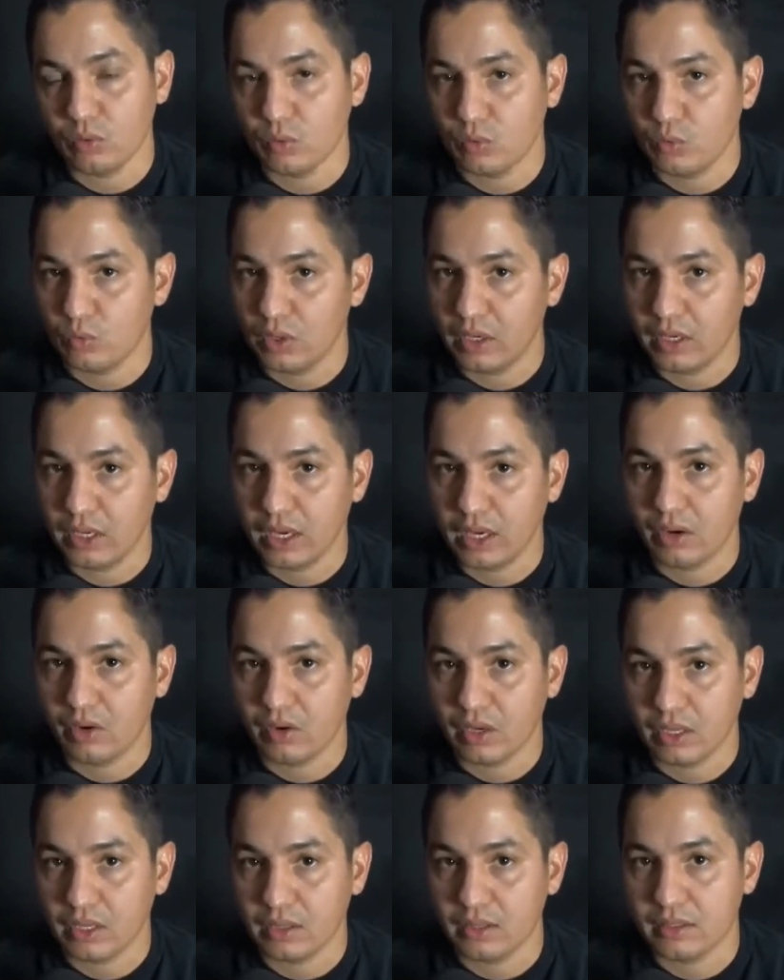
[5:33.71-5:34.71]
what
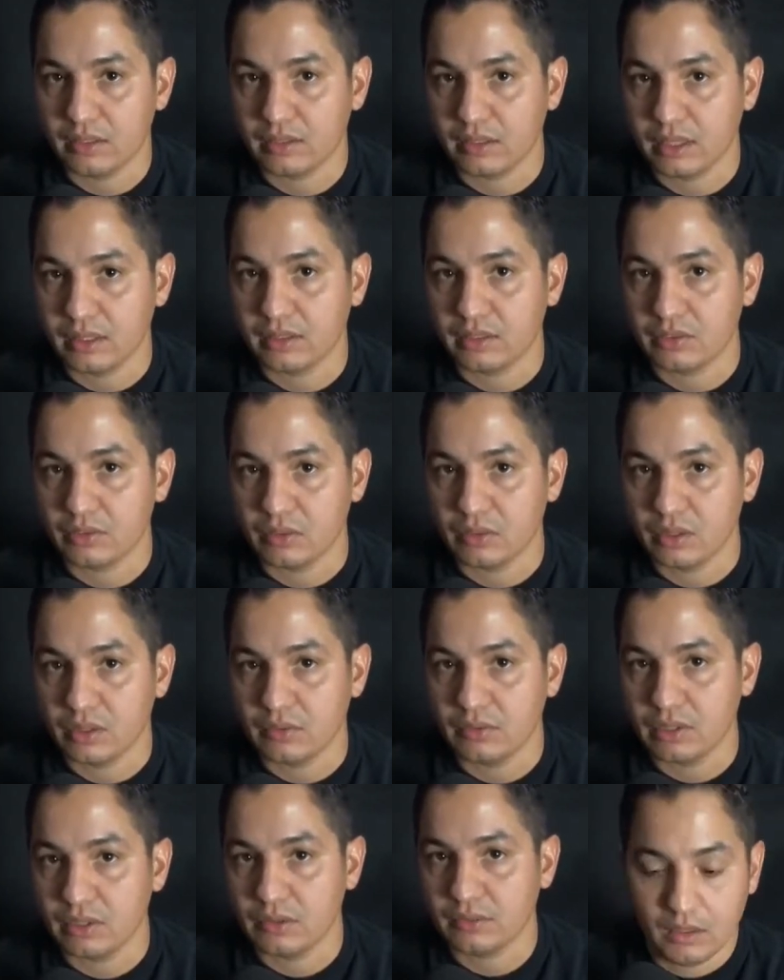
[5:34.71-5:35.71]
area in the state that you
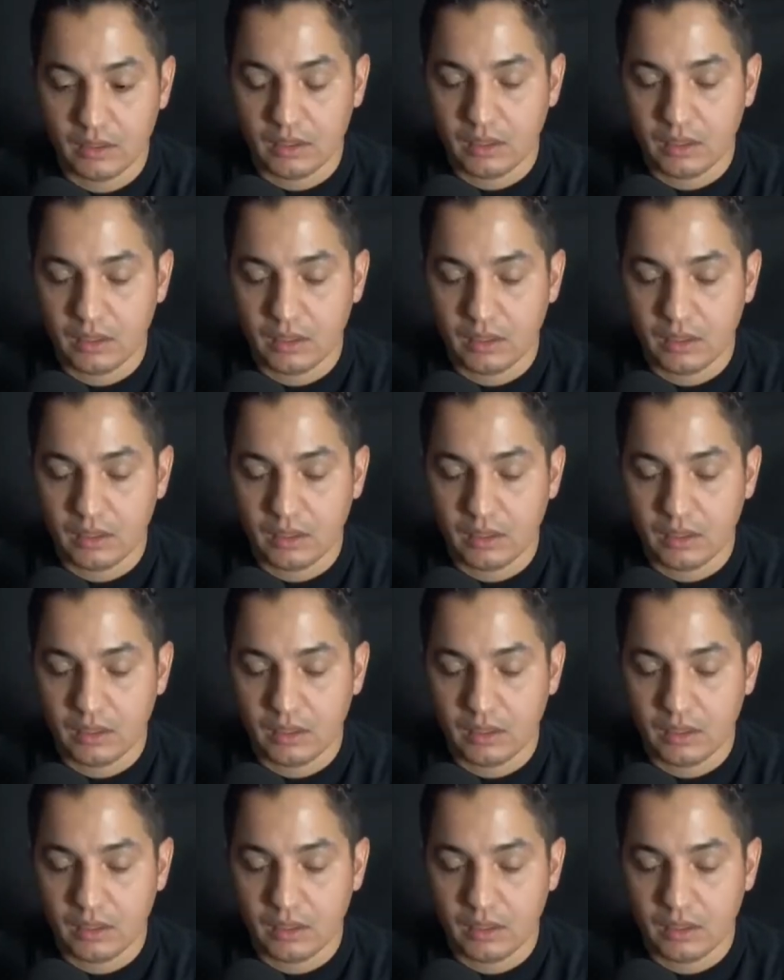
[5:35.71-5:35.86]
live in.